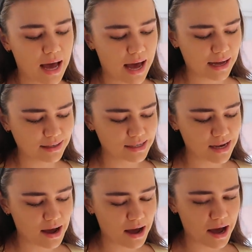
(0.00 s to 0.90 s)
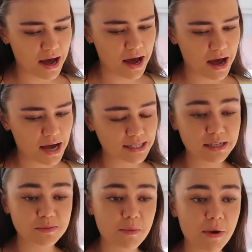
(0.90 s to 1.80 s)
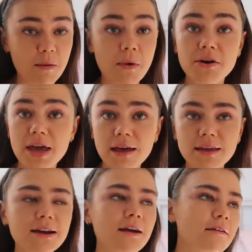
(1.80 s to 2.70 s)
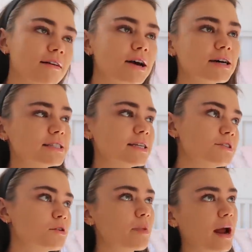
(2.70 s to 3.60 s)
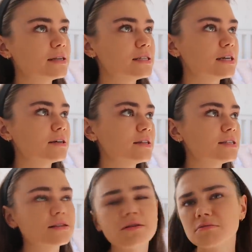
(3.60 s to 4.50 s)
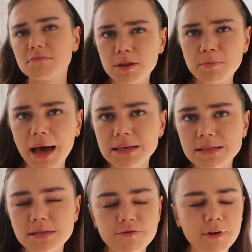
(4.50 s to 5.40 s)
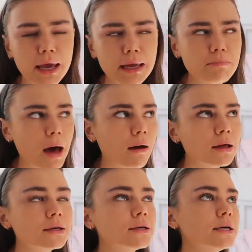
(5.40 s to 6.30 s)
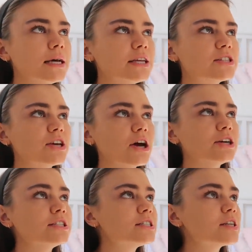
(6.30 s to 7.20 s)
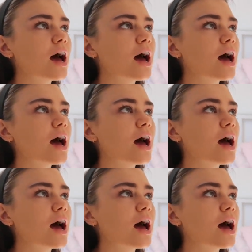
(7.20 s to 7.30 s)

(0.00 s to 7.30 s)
and I said to my mum, oh yeah, you know, I got a TikTok brand deal. It's not the best fee, but it's good.